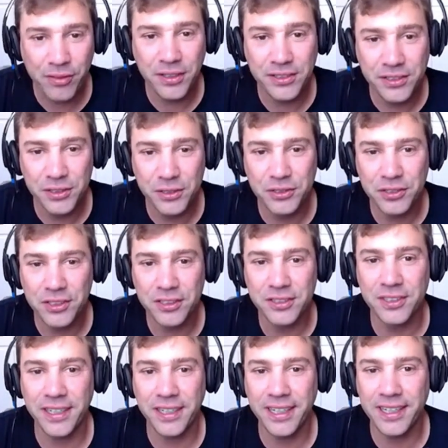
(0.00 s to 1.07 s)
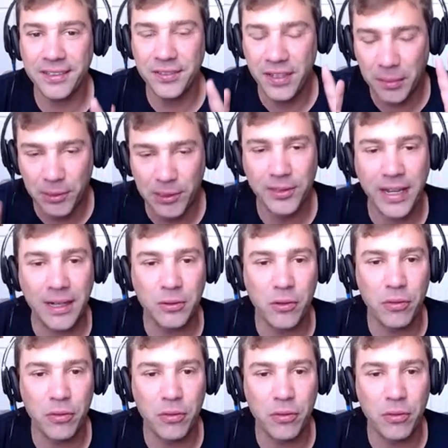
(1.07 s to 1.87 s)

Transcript: these users and double down